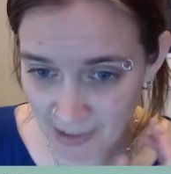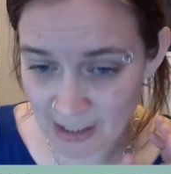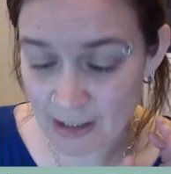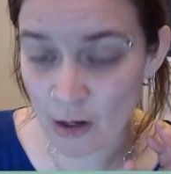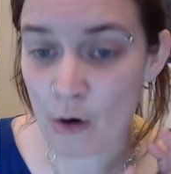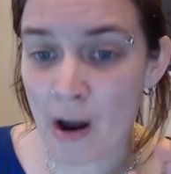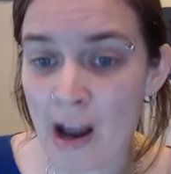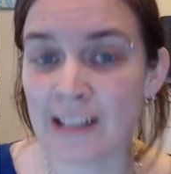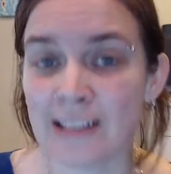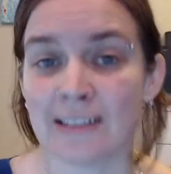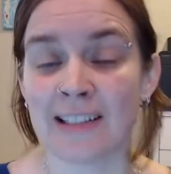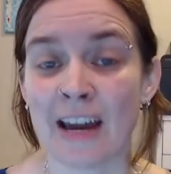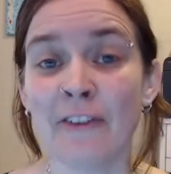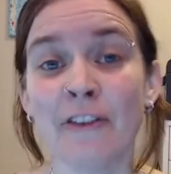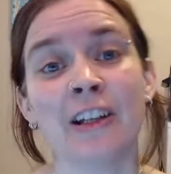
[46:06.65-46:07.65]
So I
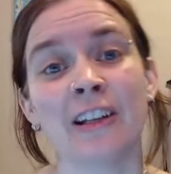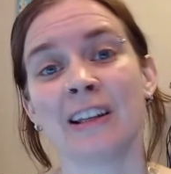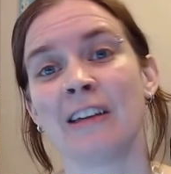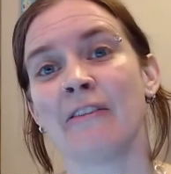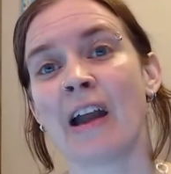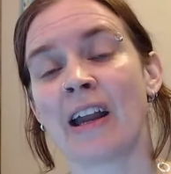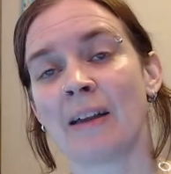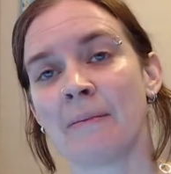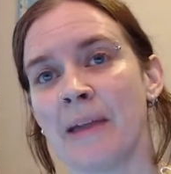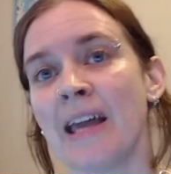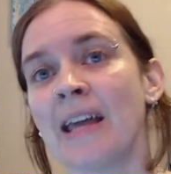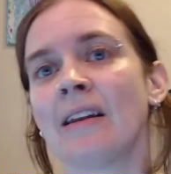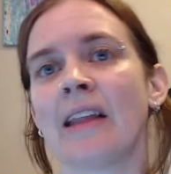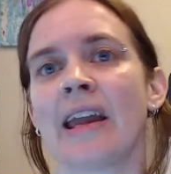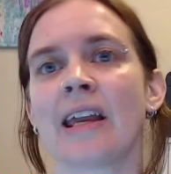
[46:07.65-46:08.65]
definitely
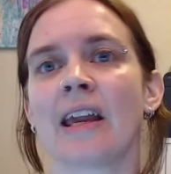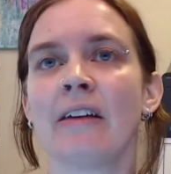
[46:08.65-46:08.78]
recommend, like,